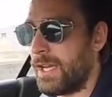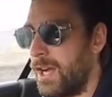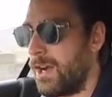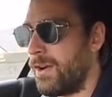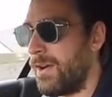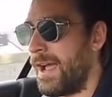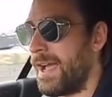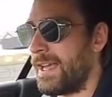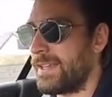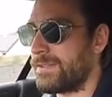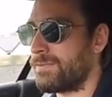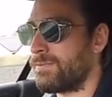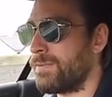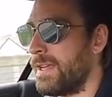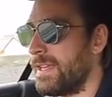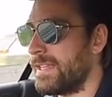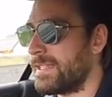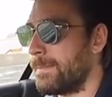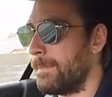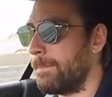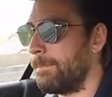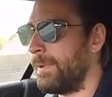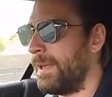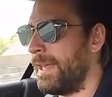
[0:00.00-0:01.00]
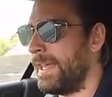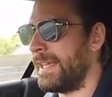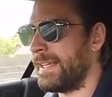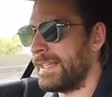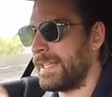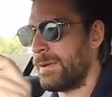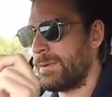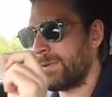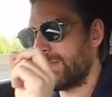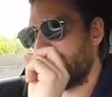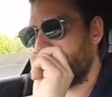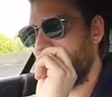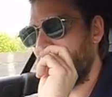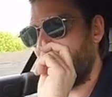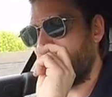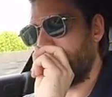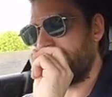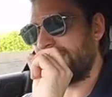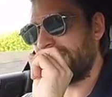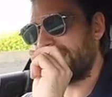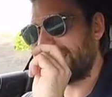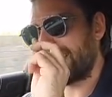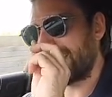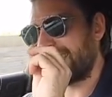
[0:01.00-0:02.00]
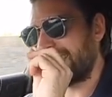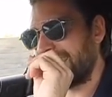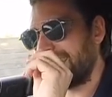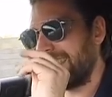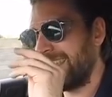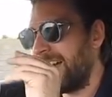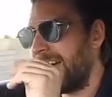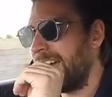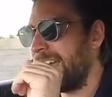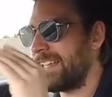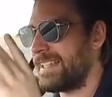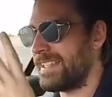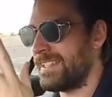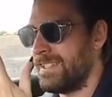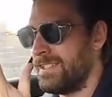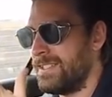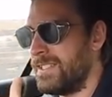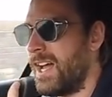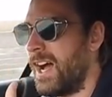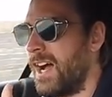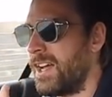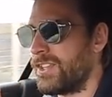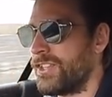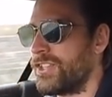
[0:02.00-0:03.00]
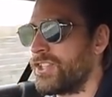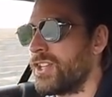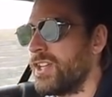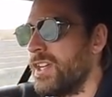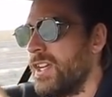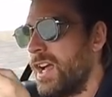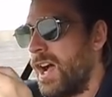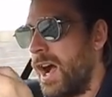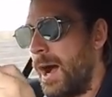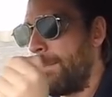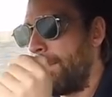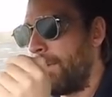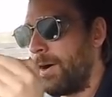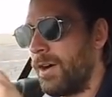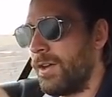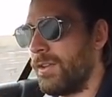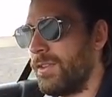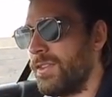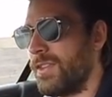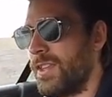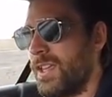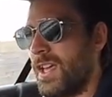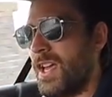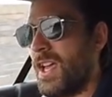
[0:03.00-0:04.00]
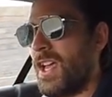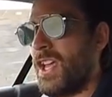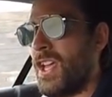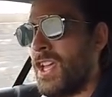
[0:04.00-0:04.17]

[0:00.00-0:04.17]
RS. Reason being, there was a very slight nudge upon